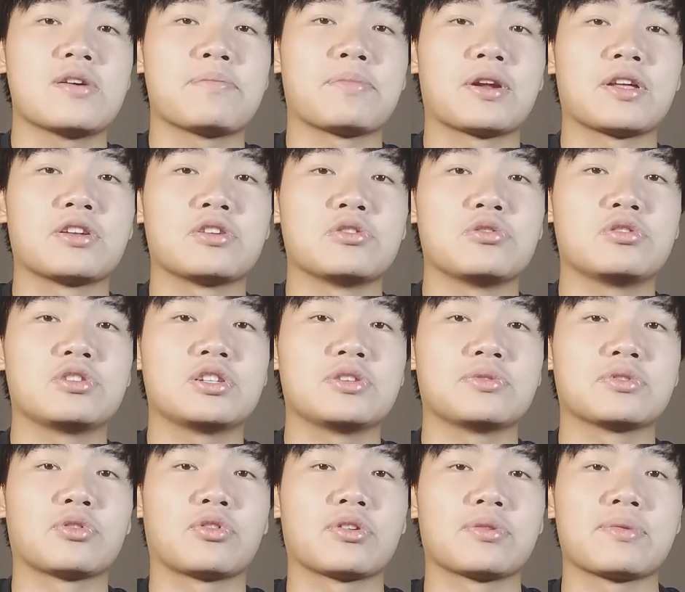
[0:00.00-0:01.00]
but I knew she
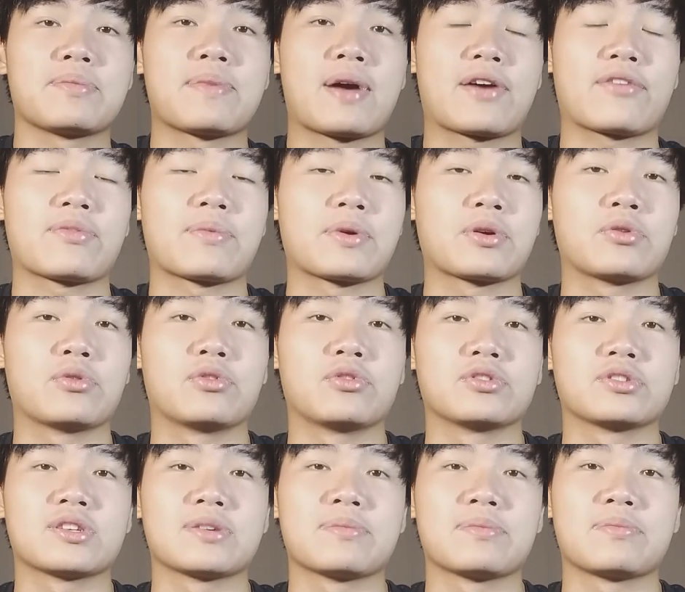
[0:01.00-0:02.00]
was holding me back from my
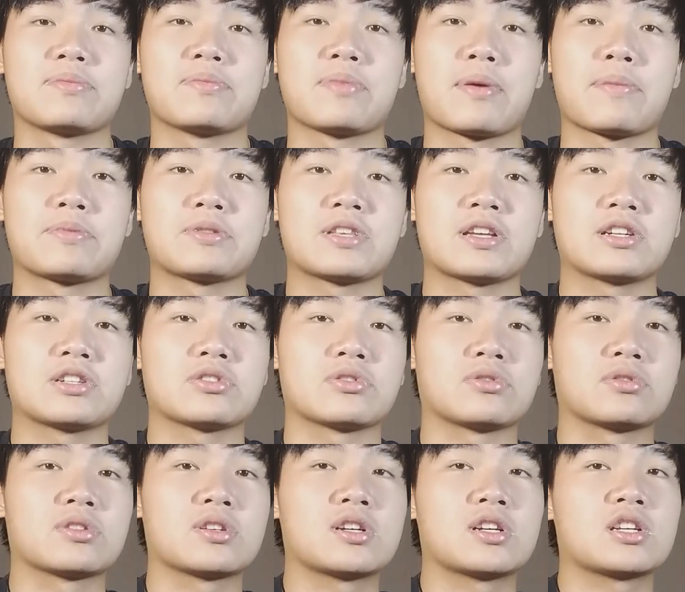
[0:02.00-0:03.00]
goals and my
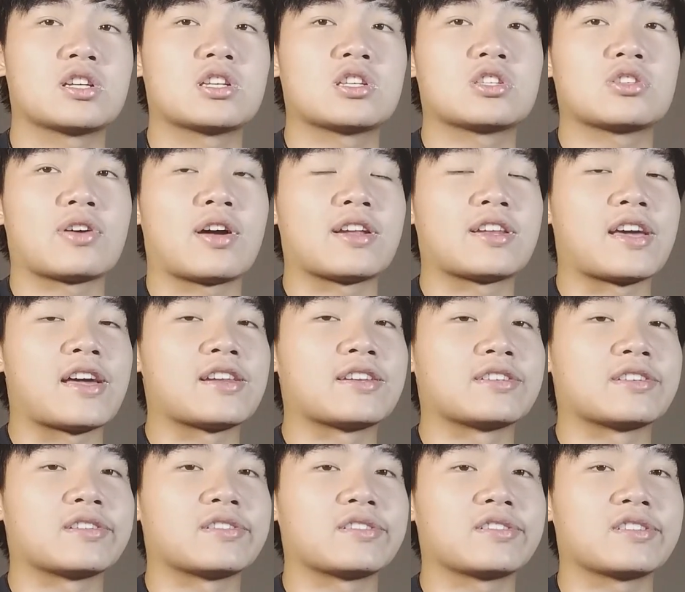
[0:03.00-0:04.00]
potential, so I had to end
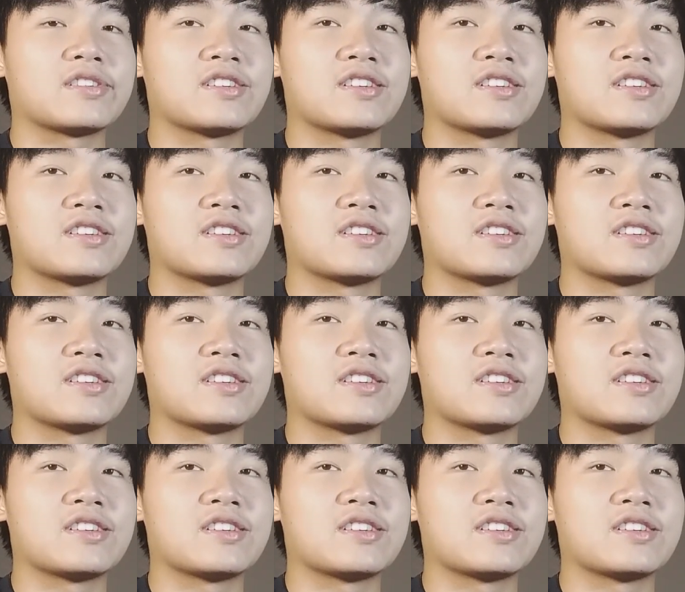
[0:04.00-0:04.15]
it.